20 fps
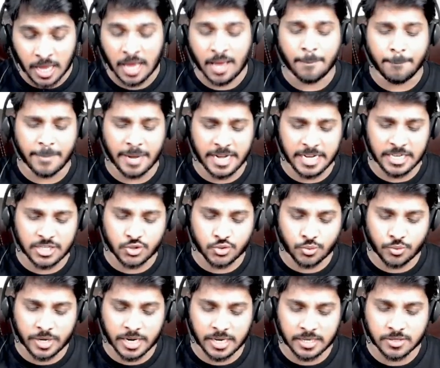Many
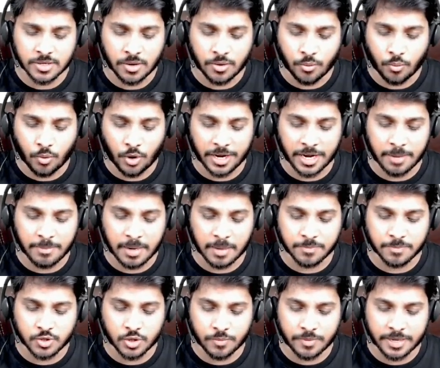students, what I'm
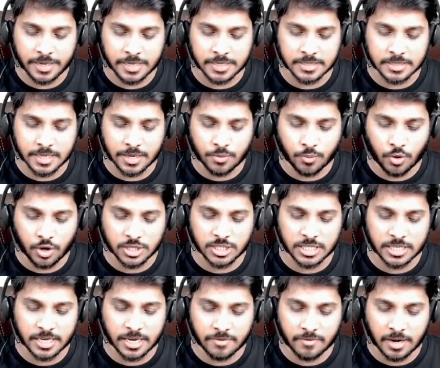observing is they're
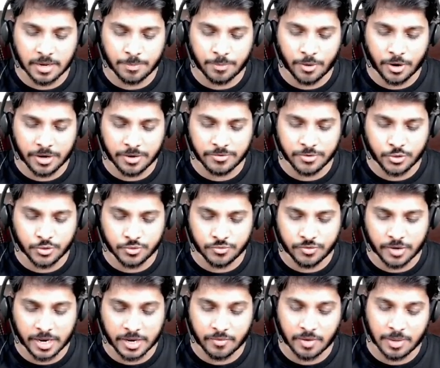watching at 1.25,
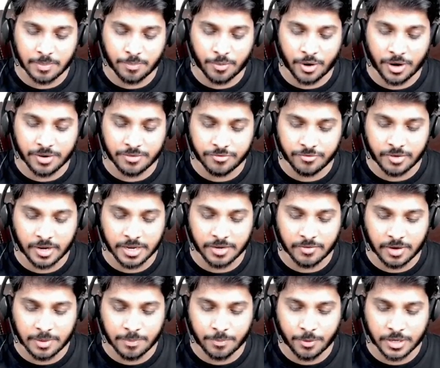1.5,
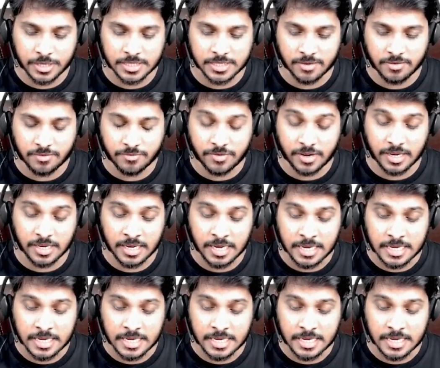1.75.